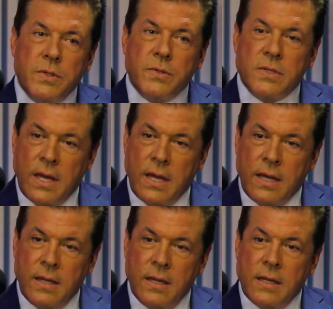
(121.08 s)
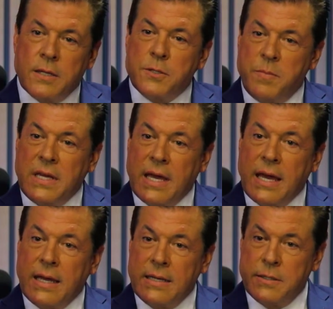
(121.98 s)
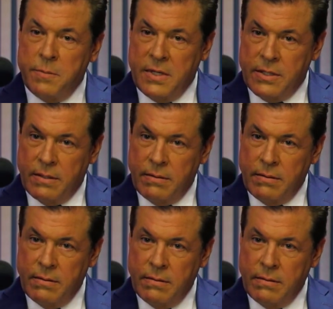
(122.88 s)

would you say is B A E's mission?